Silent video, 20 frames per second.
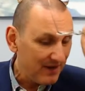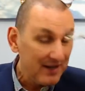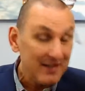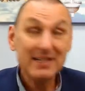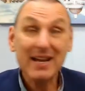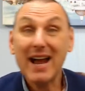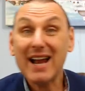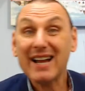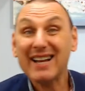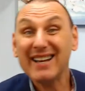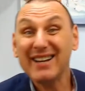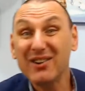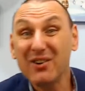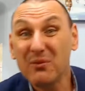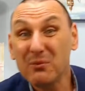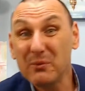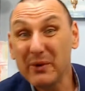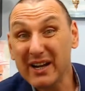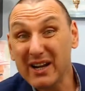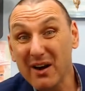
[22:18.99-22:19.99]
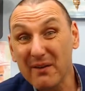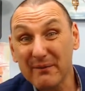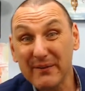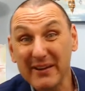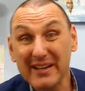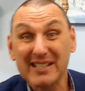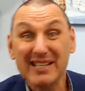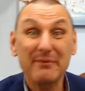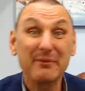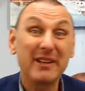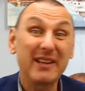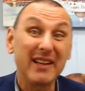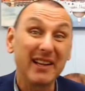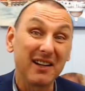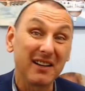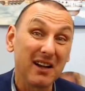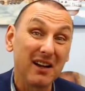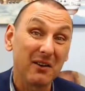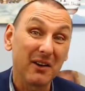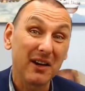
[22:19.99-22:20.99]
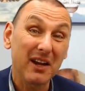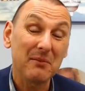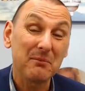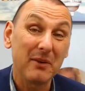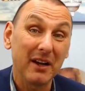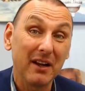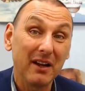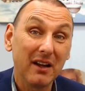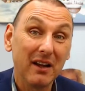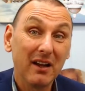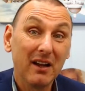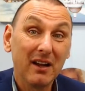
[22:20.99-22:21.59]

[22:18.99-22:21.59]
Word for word: Sadly, we can't fix everything, though, can we?